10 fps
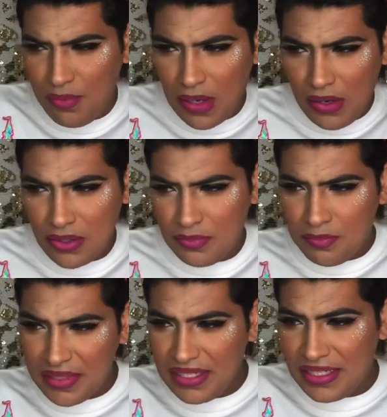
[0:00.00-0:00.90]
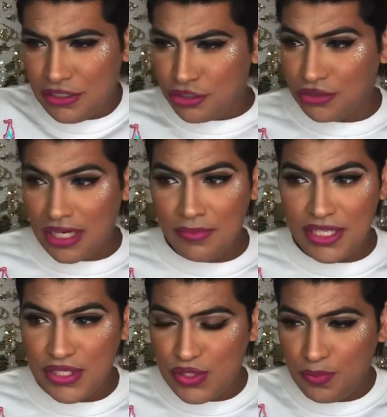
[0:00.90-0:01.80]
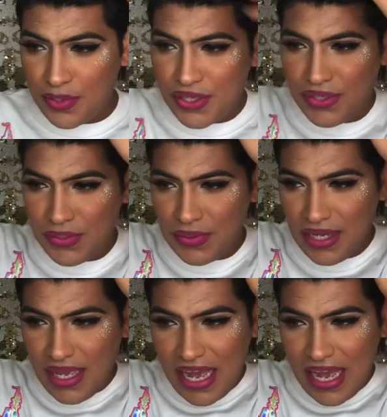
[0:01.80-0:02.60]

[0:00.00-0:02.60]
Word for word: ball beading trim. It's super cute.